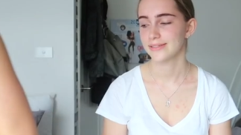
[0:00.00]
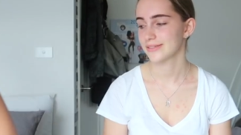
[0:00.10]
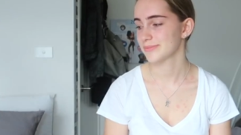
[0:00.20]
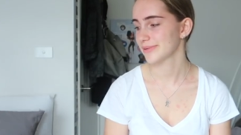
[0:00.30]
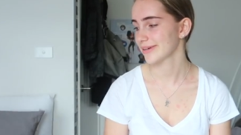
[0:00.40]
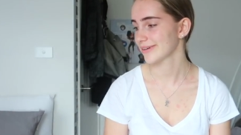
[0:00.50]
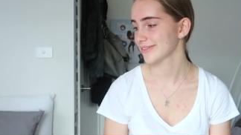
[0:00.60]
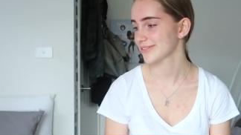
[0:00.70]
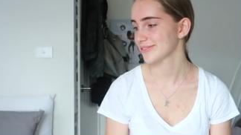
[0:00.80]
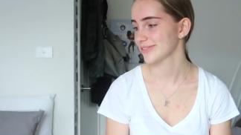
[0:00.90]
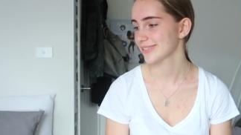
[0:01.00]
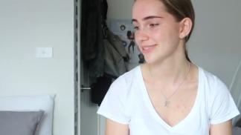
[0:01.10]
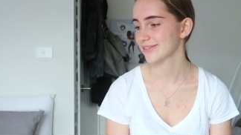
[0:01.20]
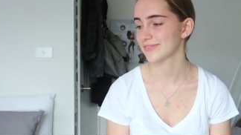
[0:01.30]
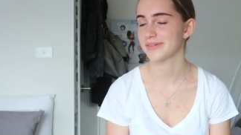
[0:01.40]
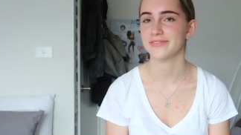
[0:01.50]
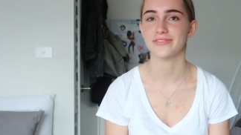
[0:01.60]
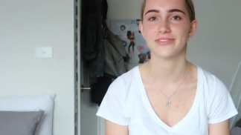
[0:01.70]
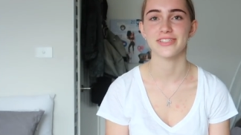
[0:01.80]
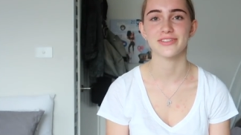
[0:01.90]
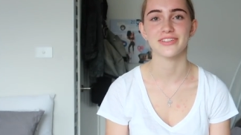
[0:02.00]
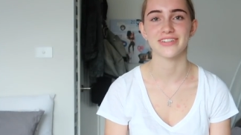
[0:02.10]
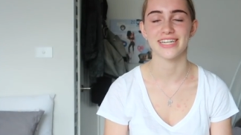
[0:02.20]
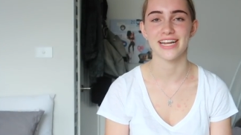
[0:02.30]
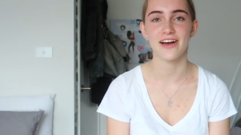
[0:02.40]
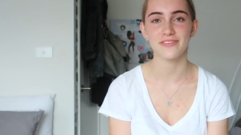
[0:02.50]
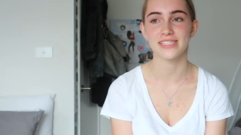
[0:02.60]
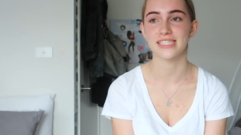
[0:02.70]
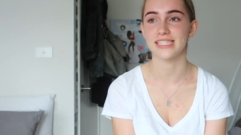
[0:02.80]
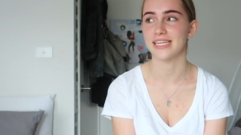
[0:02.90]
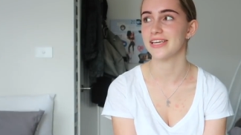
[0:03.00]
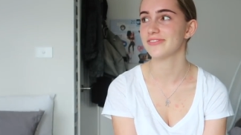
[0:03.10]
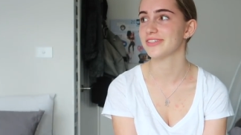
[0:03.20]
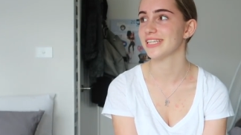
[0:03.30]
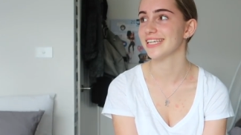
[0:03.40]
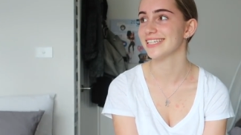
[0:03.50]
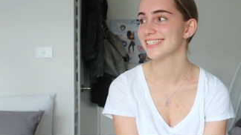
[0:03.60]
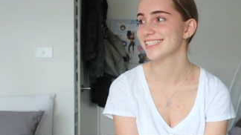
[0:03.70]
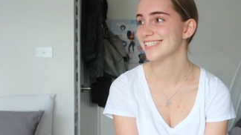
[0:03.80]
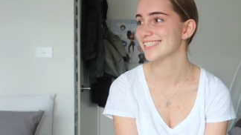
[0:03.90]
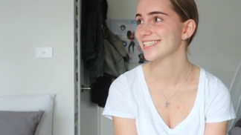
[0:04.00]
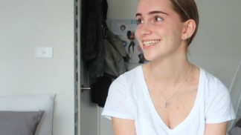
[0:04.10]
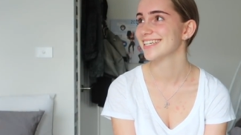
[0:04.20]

So some background story. So I've been friends with Karina now for 7 years.